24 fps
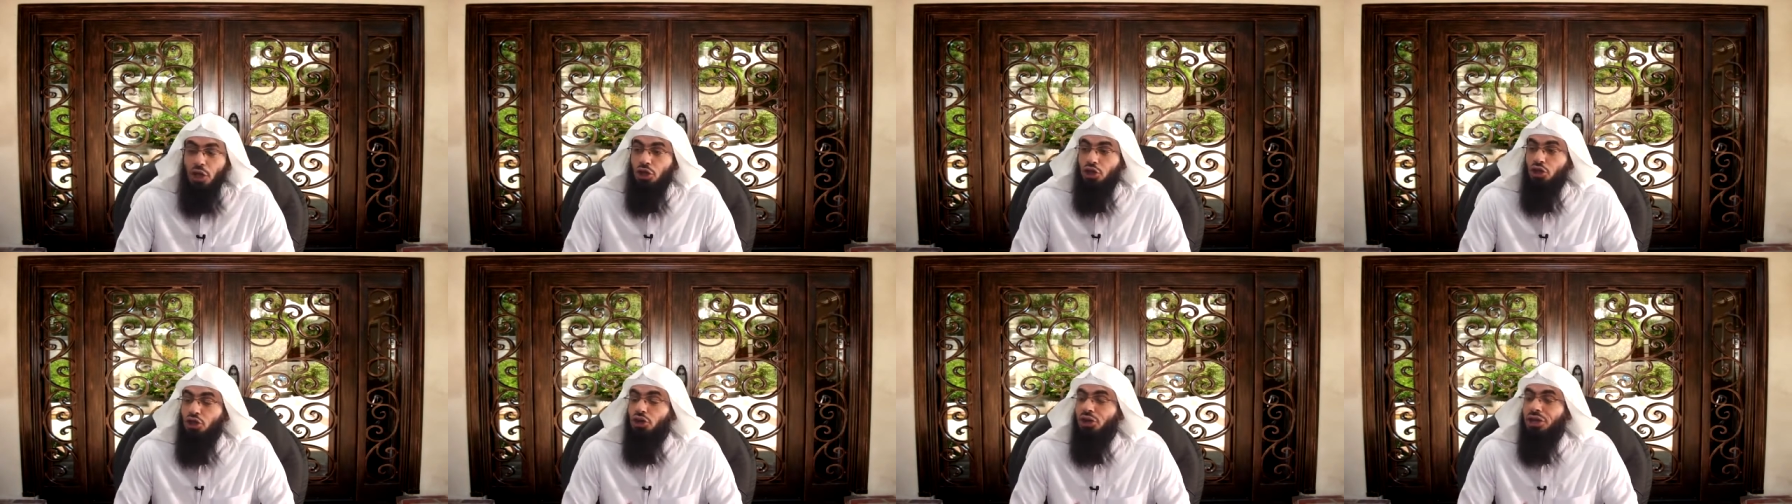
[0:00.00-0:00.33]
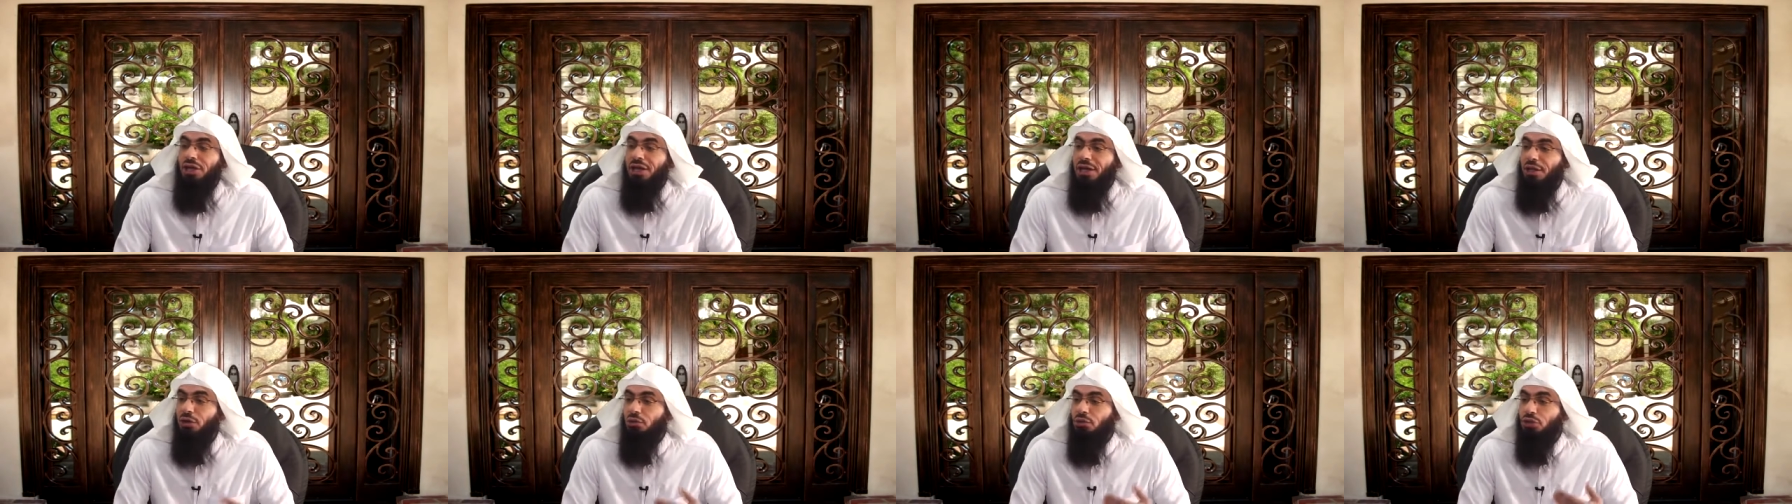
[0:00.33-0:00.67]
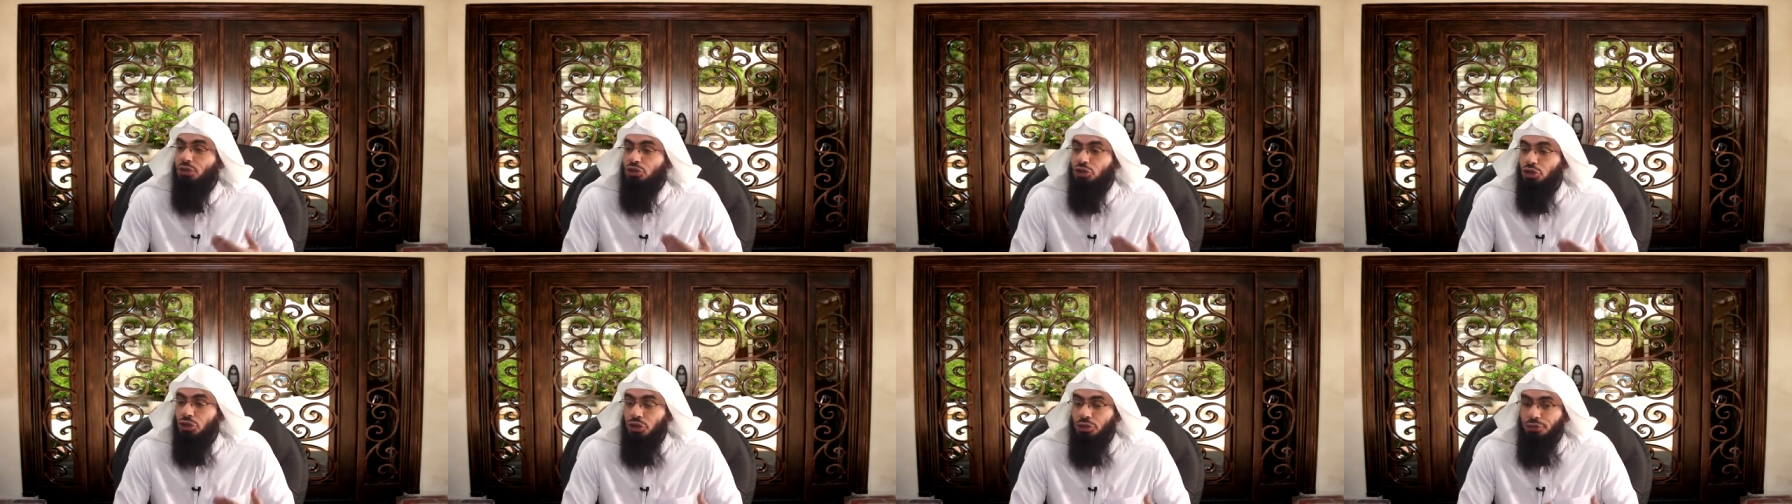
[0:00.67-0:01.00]
you get in
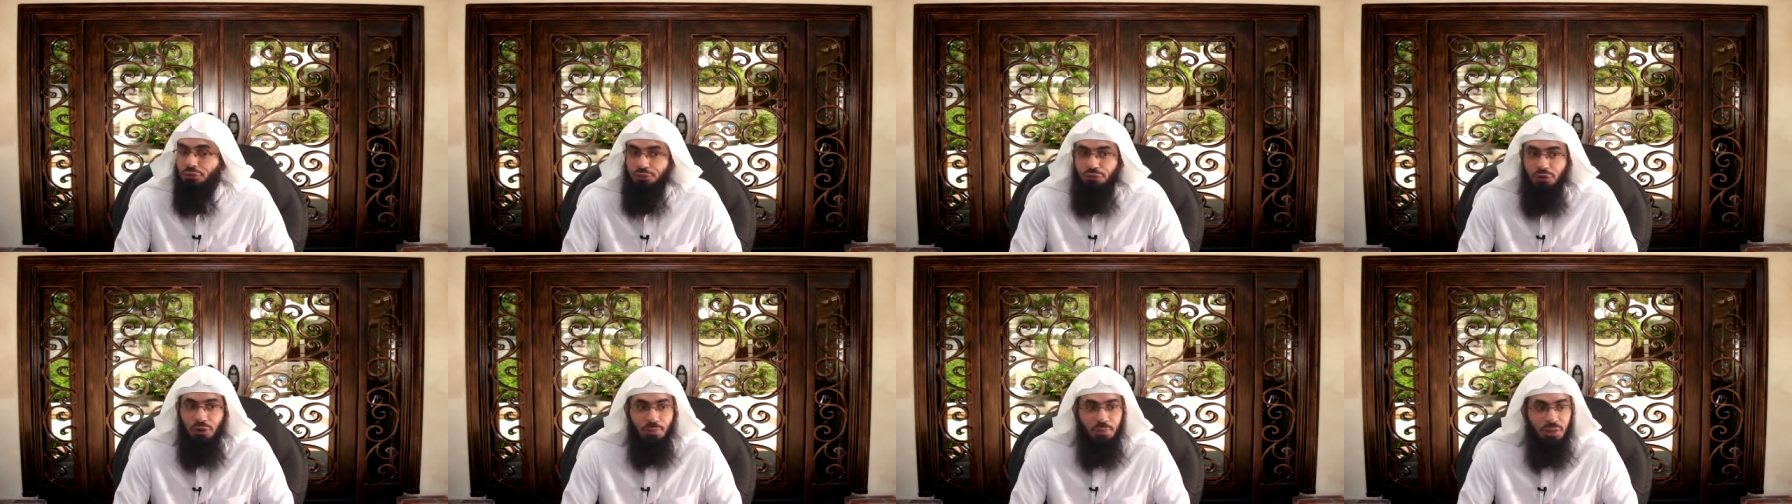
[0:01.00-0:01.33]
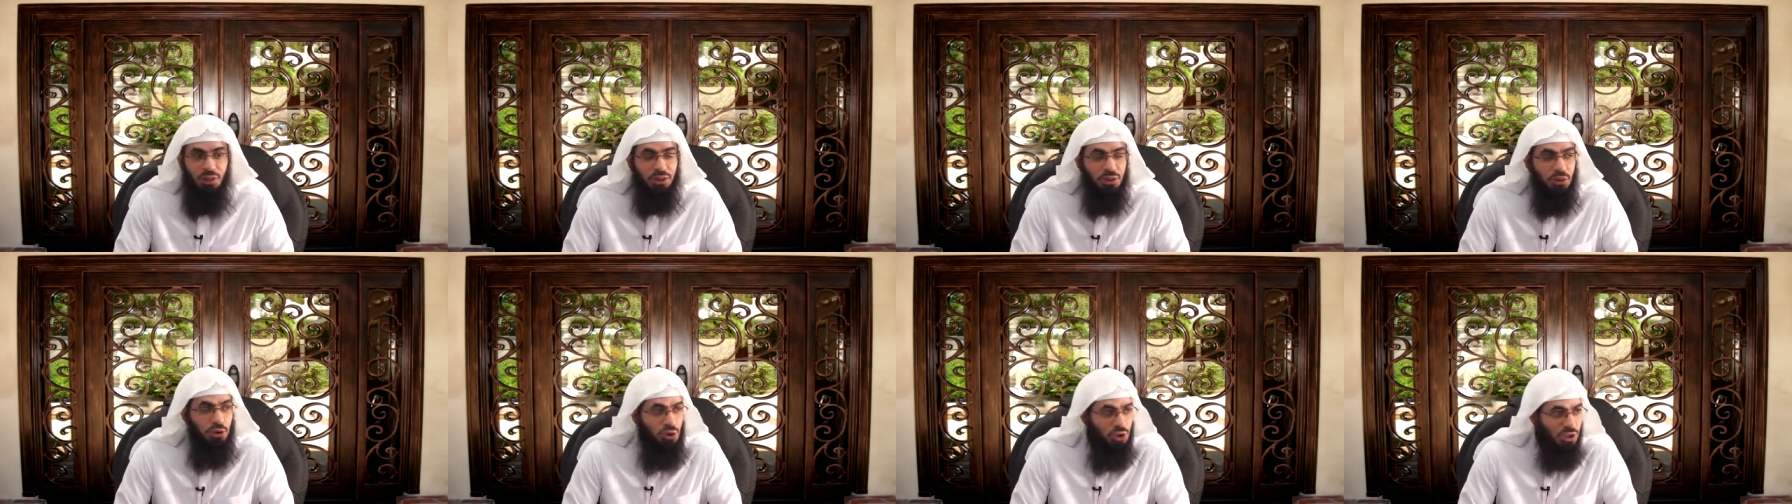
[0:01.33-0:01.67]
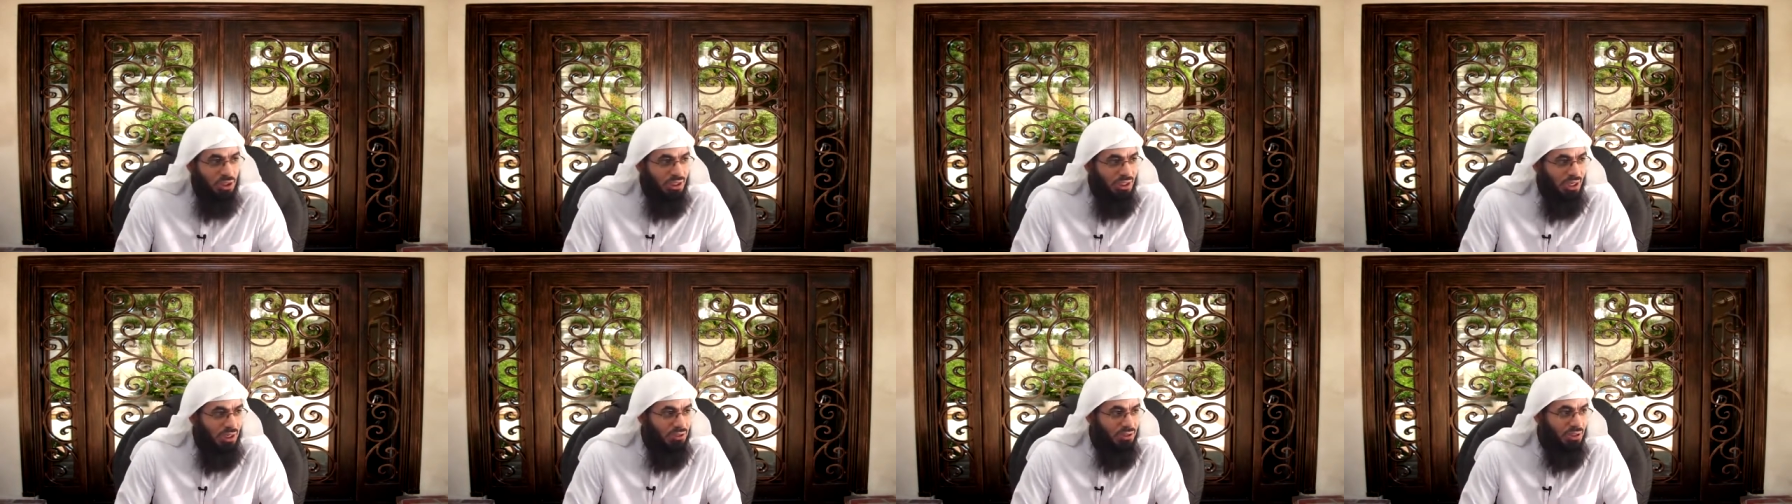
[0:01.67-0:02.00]
return from me
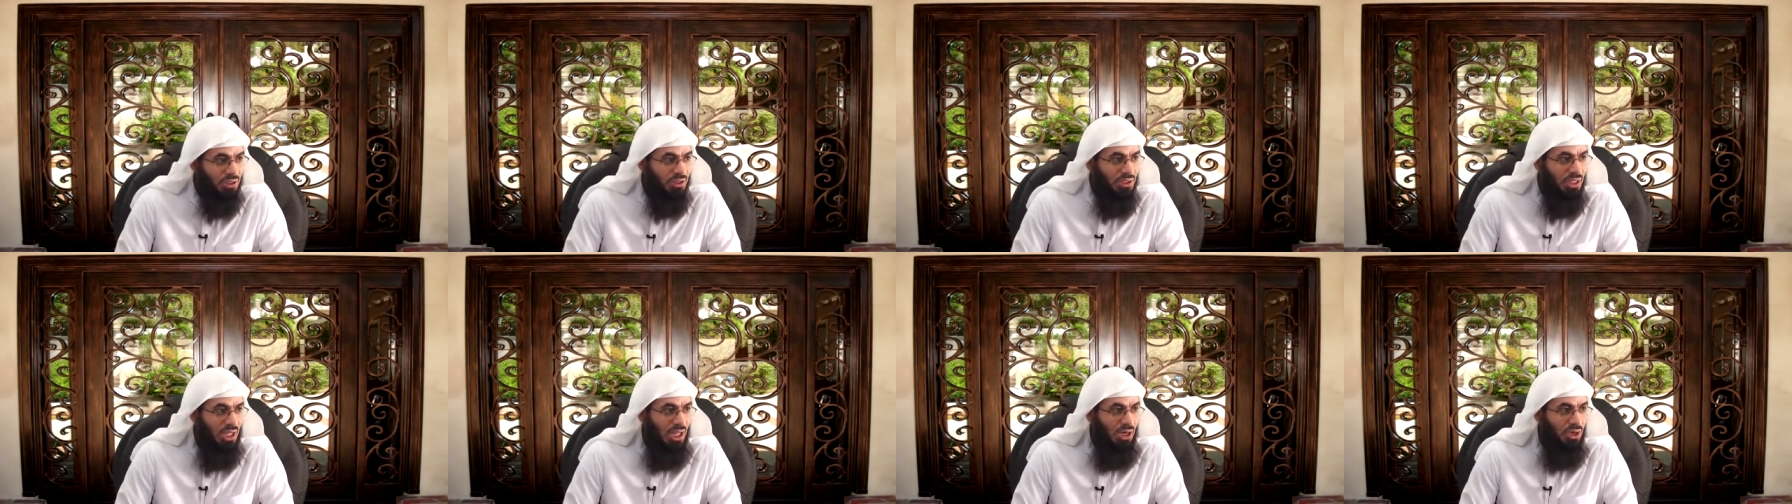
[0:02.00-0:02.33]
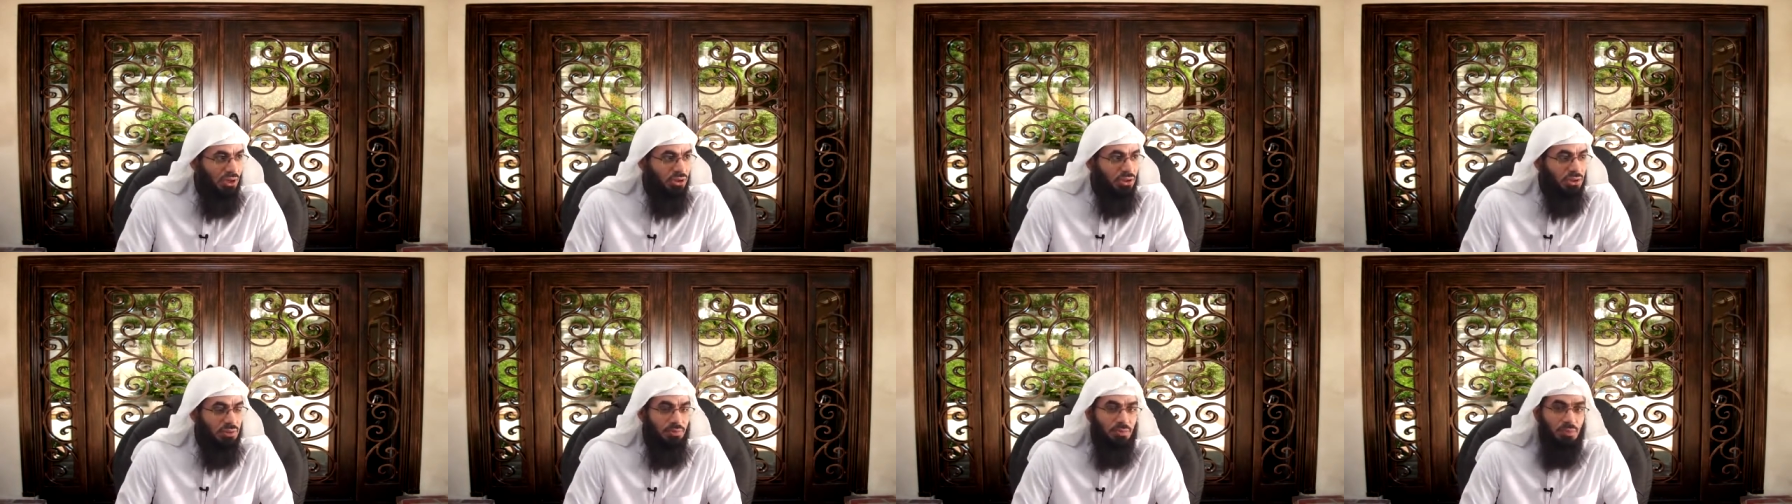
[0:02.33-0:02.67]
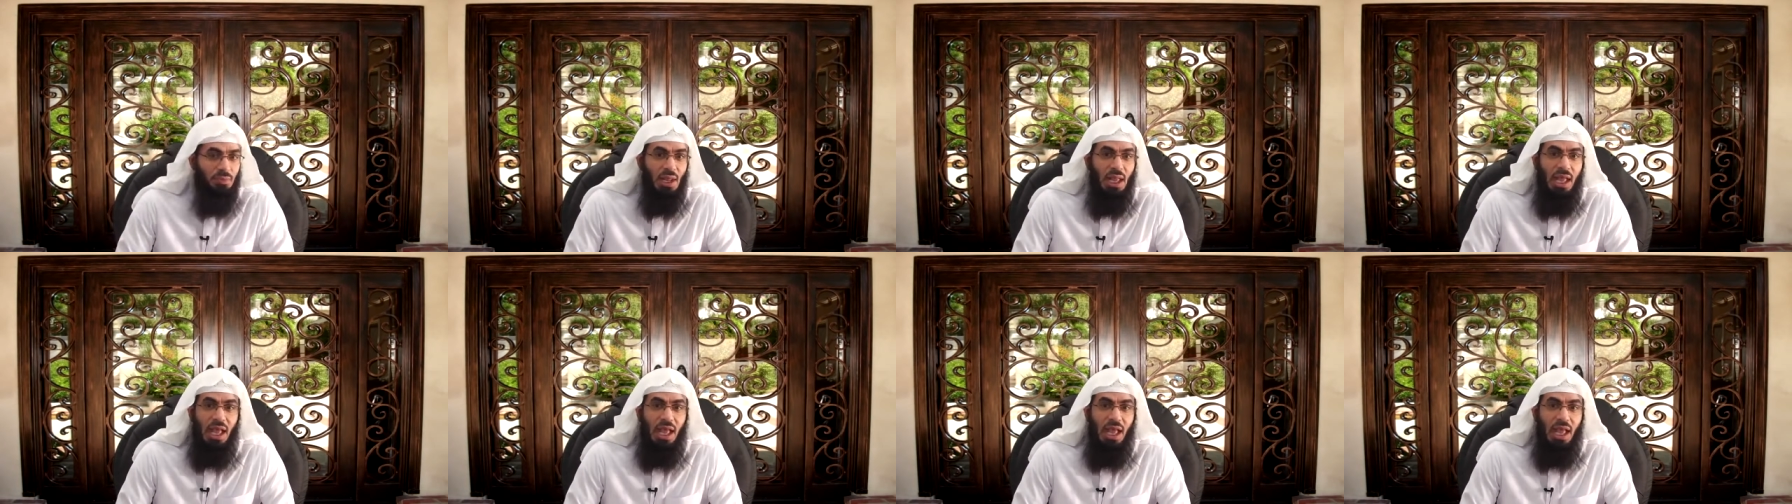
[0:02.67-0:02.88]
$30,000.